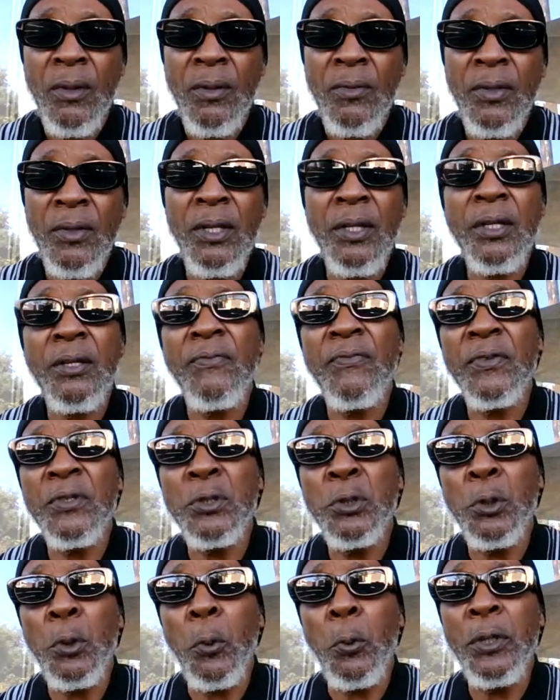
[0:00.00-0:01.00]
They're looking for
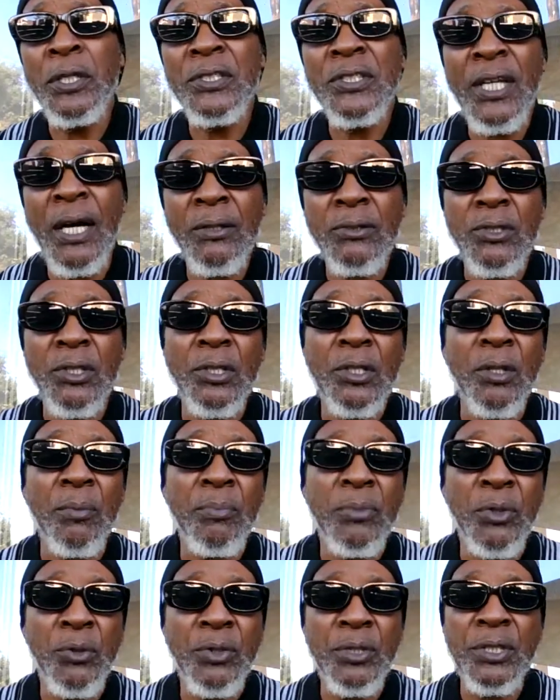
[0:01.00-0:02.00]
you to reach out to the
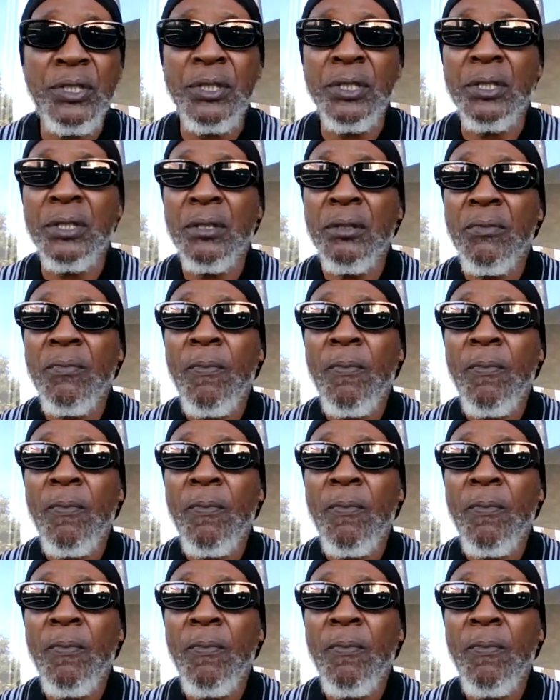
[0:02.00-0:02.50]
community,